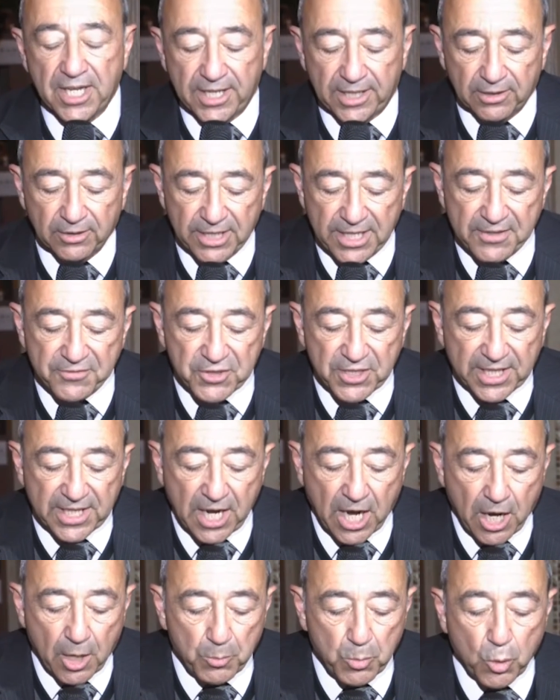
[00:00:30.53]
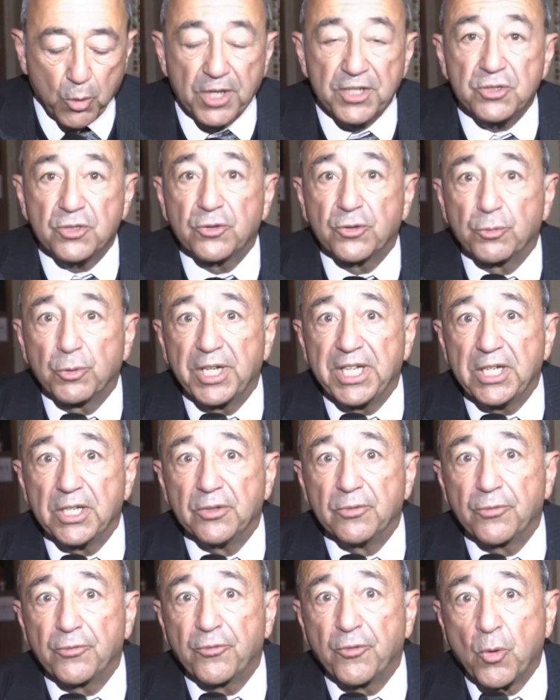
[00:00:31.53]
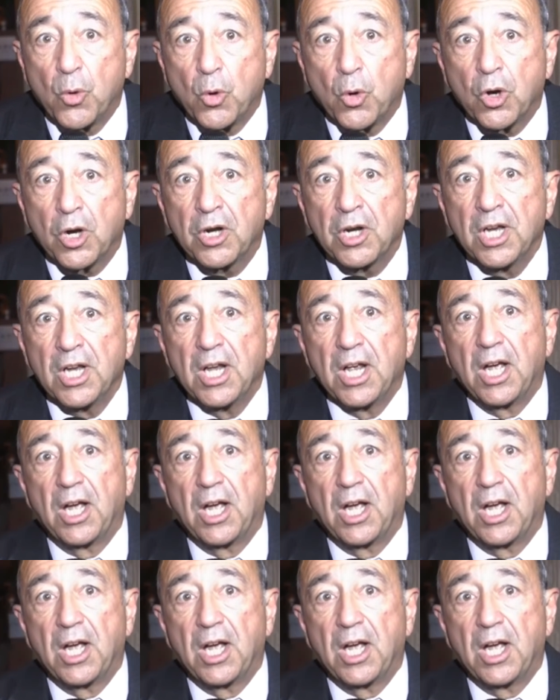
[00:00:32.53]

It leaves the Cowboys 3-4,